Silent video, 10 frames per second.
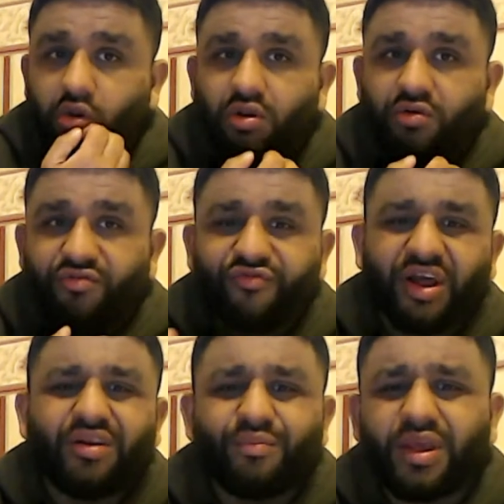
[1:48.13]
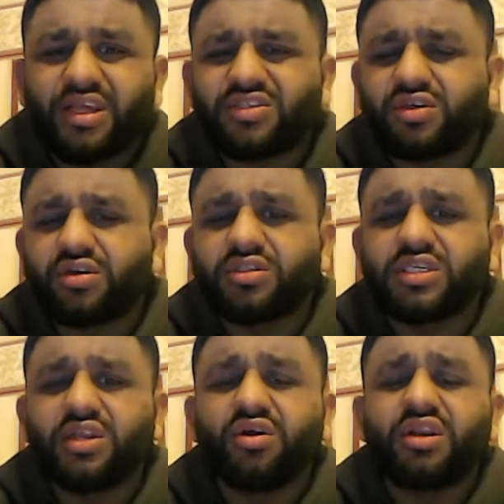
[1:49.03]
fan base, you could say,
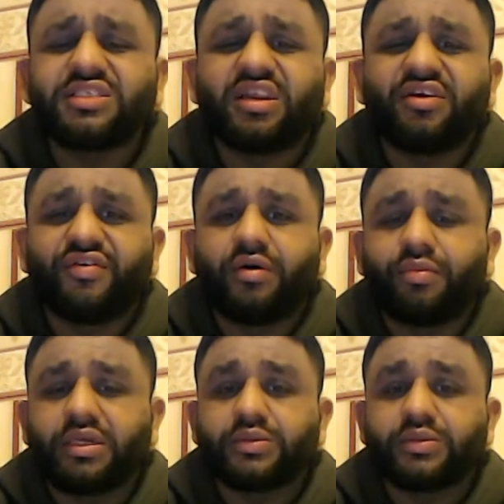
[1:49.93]
not necessarily fan base,